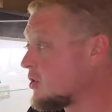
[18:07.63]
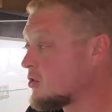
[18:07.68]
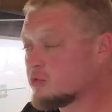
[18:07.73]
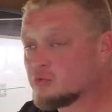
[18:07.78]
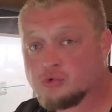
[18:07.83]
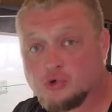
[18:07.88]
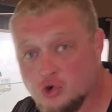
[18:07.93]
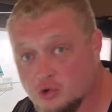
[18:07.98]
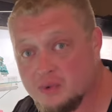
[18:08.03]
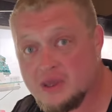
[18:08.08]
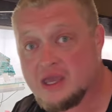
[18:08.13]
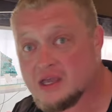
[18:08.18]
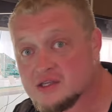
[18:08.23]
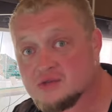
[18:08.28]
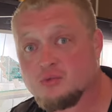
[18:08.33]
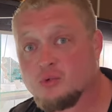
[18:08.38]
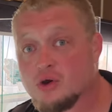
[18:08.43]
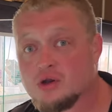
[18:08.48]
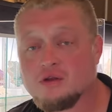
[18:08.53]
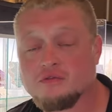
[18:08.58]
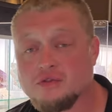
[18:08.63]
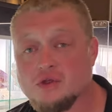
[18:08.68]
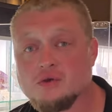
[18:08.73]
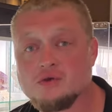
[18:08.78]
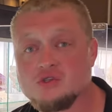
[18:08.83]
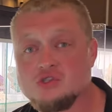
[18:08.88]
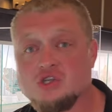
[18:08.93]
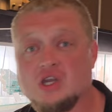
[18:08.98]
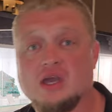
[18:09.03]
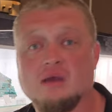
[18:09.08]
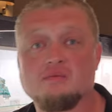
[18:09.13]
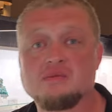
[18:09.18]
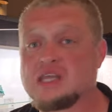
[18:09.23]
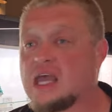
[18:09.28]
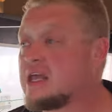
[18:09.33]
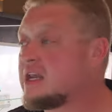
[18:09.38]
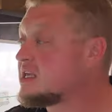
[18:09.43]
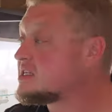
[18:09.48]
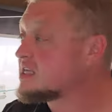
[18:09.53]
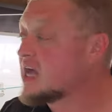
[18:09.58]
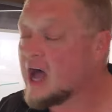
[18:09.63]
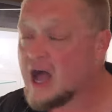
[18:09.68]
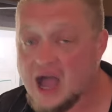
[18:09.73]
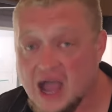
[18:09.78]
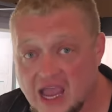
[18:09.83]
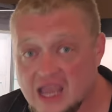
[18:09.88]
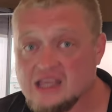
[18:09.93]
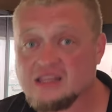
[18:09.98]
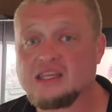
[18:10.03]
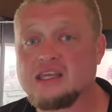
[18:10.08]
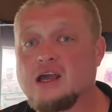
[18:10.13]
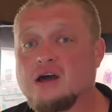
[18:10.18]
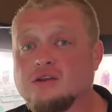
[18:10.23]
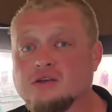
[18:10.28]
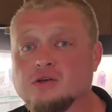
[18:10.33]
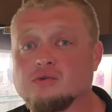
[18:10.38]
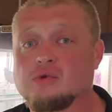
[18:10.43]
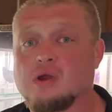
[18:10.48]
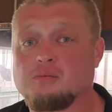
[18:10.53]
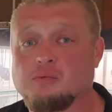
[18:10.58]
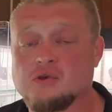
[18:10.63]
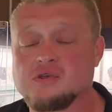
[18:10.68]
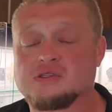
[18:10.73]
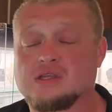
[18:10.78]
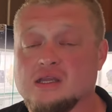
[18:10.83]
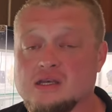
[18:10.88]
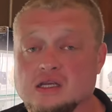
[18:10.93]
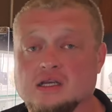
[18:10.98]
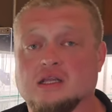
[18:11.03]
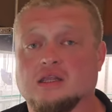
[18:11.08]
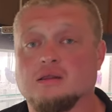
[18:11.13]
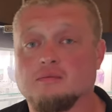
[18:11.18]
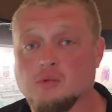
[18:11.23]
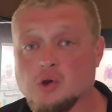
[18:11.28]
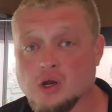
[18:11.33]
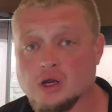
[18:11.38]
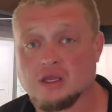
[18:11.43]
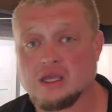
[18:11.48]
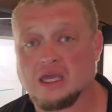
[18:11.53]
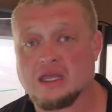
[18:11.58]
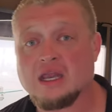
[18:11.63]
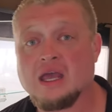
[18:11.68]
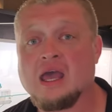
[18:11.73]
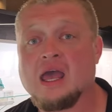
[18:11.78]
Ruby is one of those gems, and it's highly underrepresented in the market.